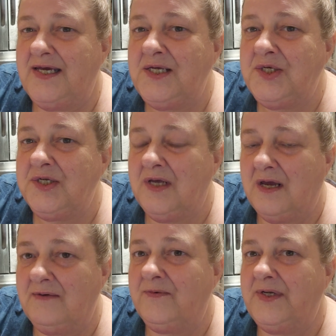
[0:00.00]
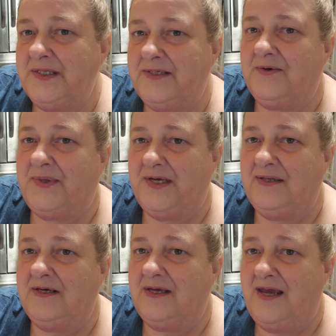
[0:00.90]
each and every little
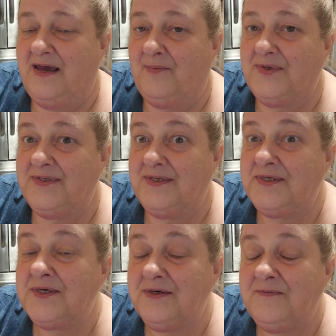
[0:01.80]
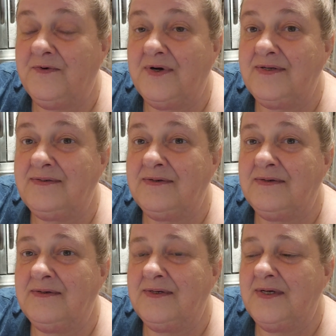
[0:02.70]
thing that happens that's good for us.
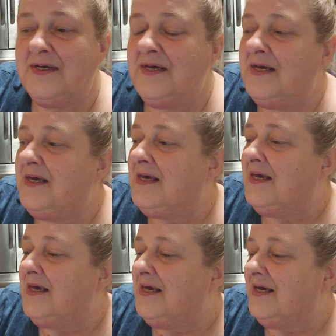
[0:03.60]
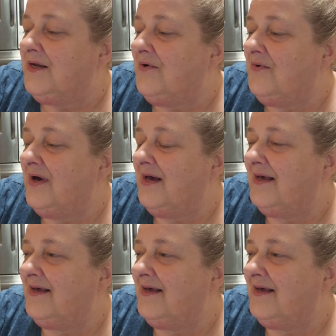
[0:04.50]
You know,